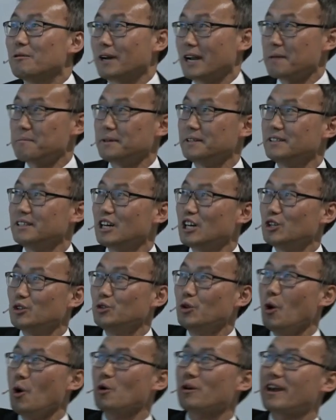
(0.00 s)
what happened?
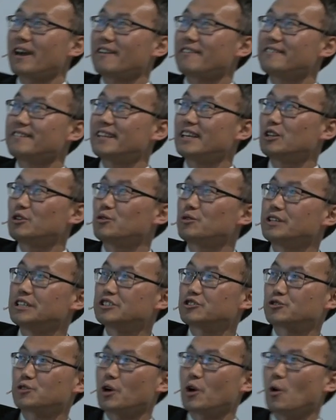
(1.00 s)
No guarantee to
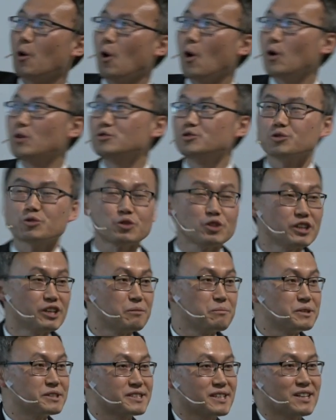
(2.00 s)
destroy all nuclear
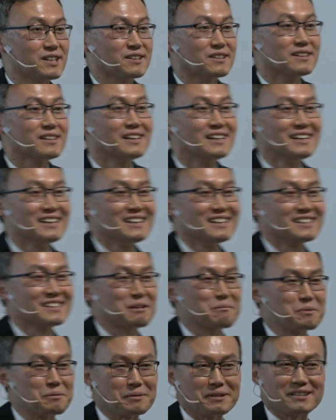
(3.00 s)
missile
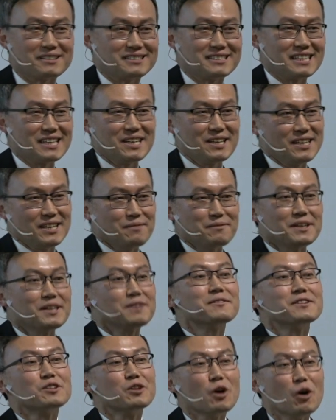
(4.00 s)
capabilities. Even,
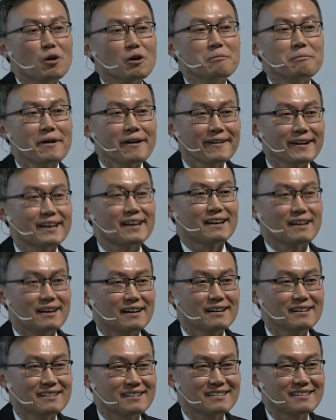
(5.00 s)
even though
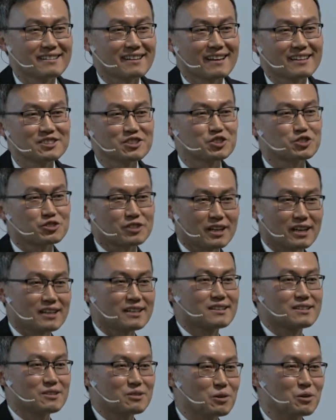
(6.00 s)
America can
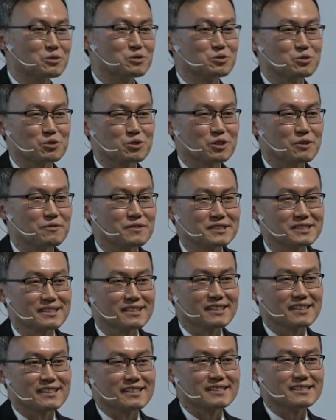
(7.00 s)
strike those nuclear
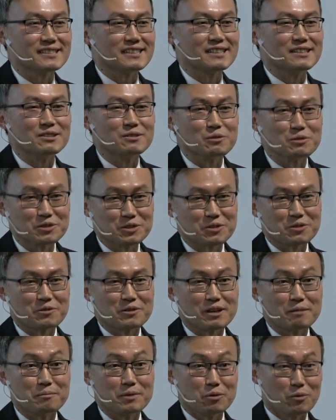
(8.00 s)
facilities in North
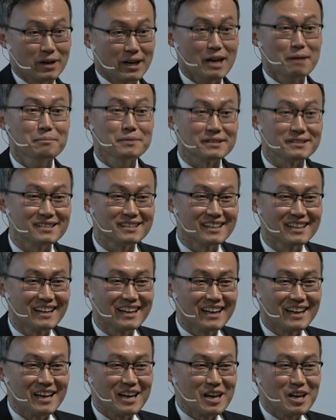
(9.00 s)
Korea, but what happened?
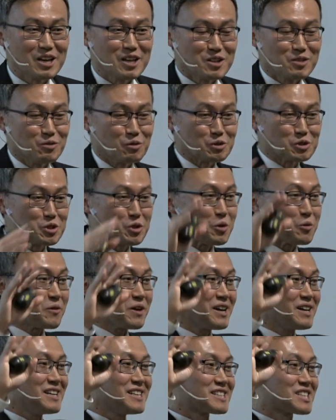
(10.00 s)
North
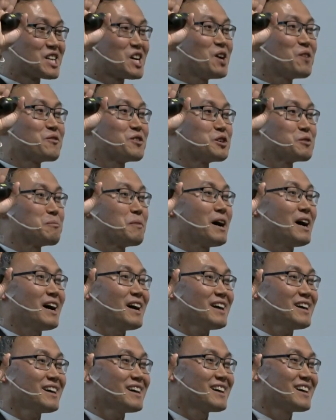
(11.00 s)
Korea is covered
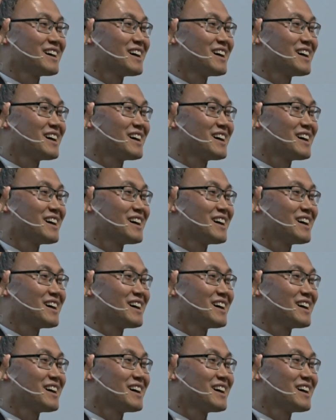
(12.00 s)
by,